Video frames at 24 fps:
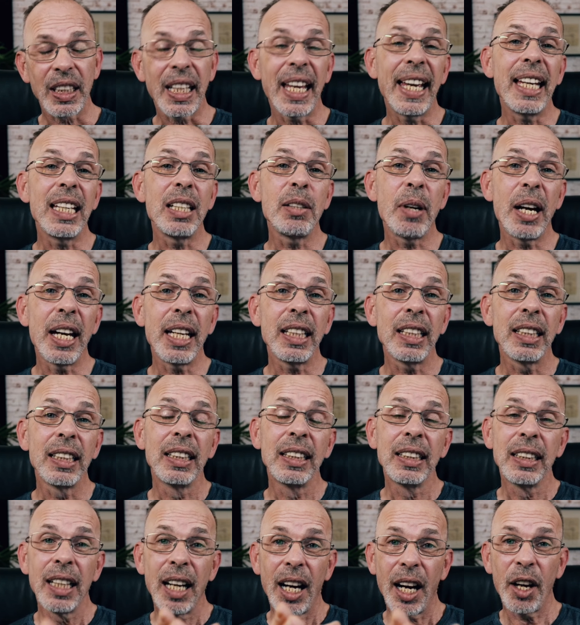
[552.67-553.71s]
Anyway,
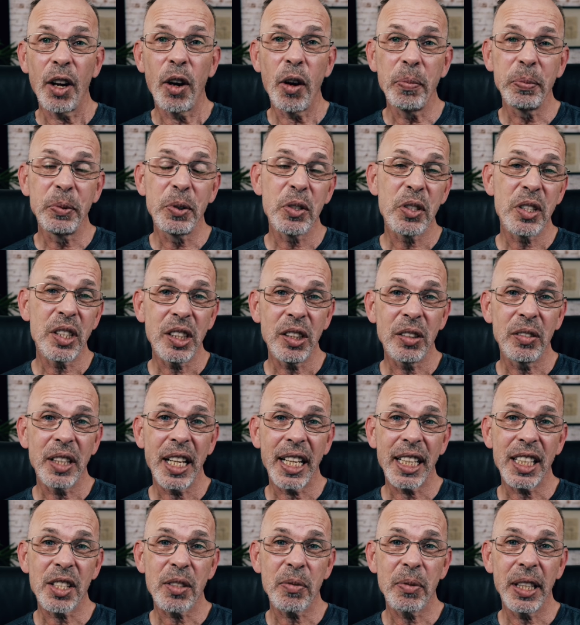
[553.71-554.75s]
I hope to see you
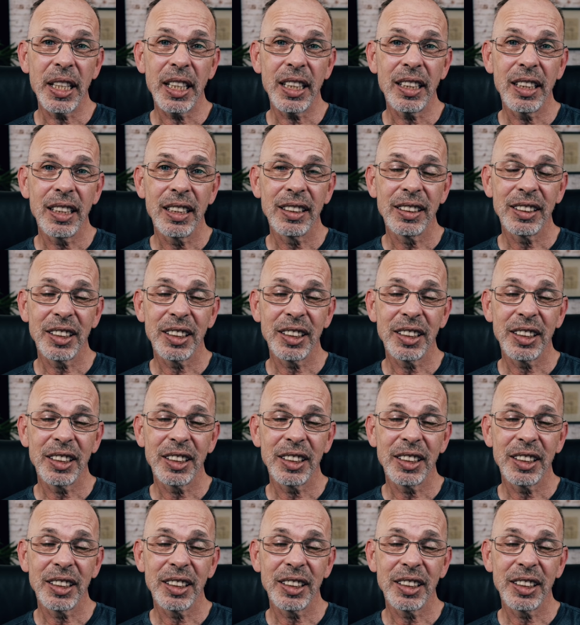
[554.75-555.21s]
next week.